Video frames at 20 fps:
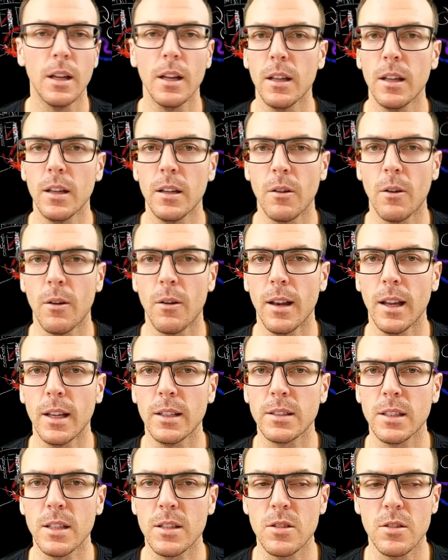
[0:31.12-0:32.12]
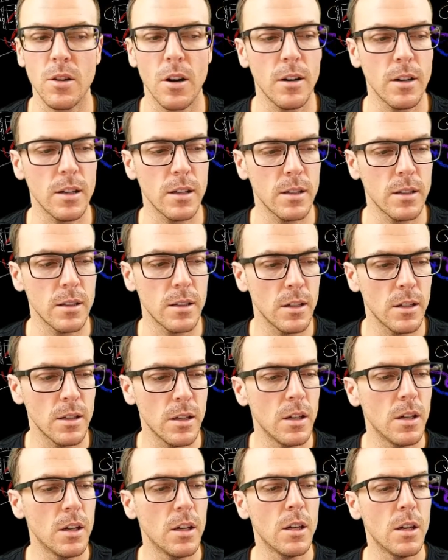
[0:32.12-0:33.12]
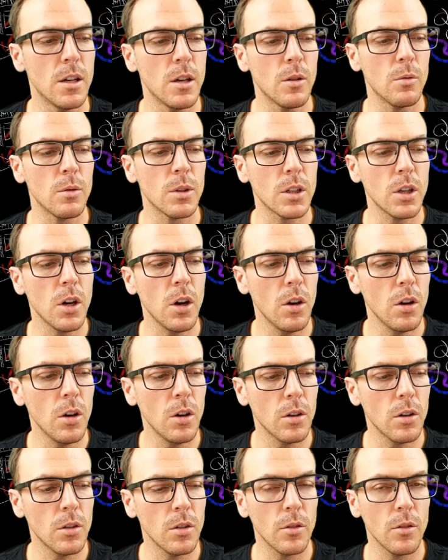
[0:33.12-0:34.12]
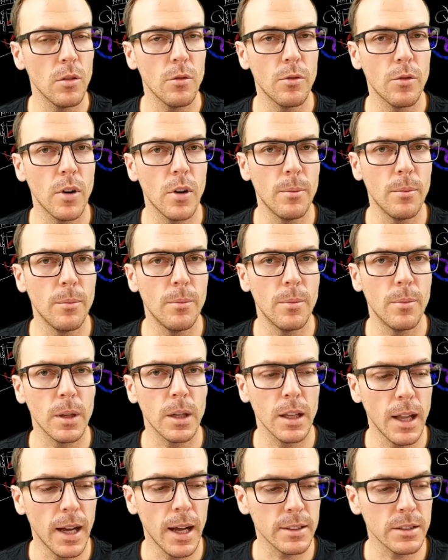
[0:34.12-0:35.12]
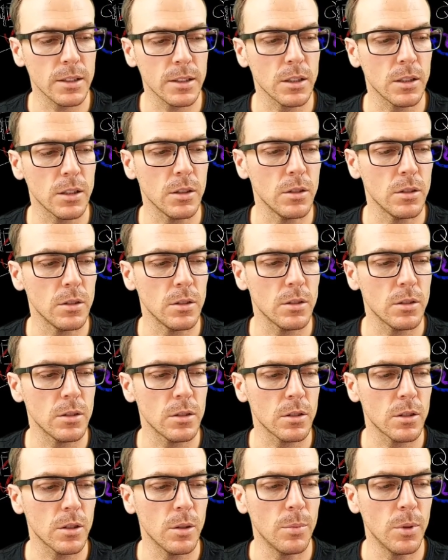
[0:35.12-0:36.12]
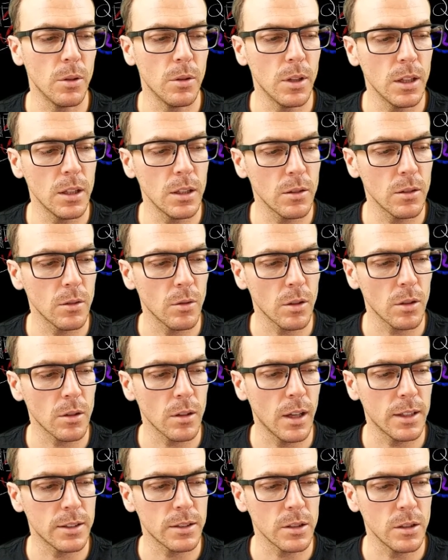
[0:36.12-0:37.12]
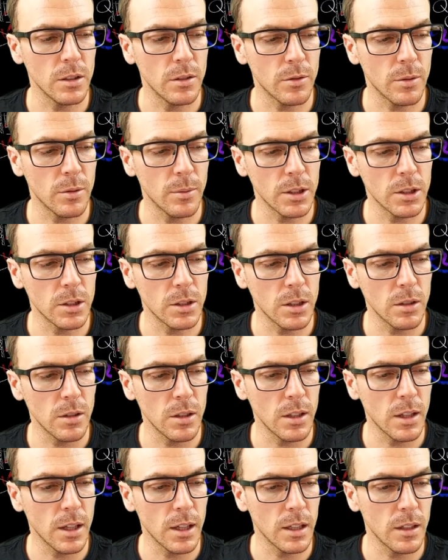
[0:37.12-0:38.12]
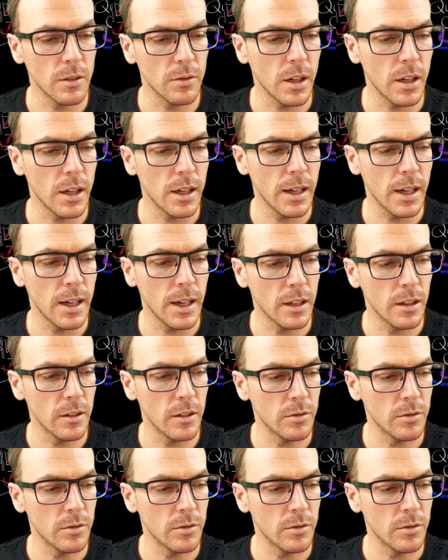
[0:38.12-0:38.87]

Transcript: All right, let's get started. Recall from classical computing or classical information theory that if I have